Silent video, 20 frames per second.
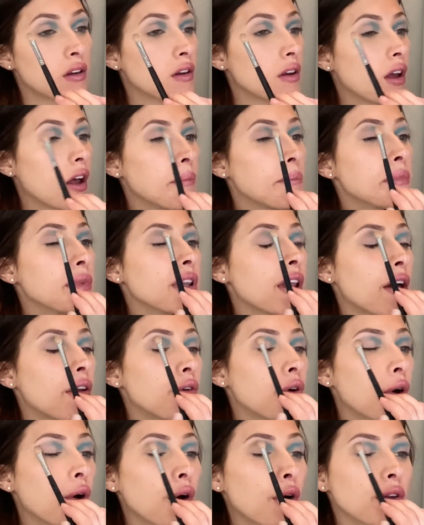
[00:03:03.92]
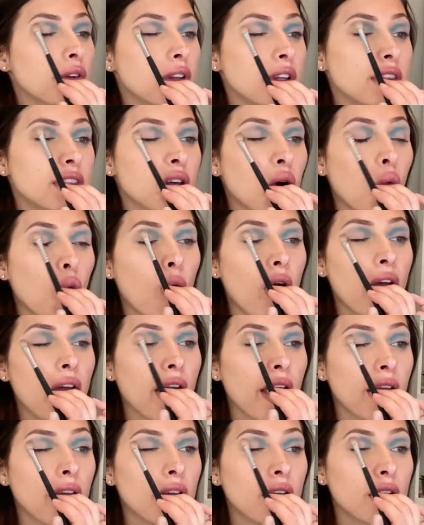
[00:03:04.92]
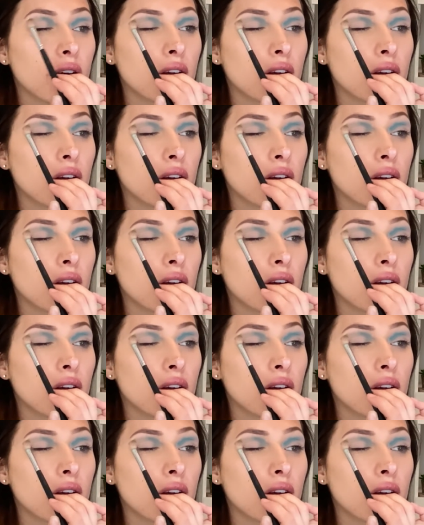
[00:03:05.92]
I'm letting her lead the way.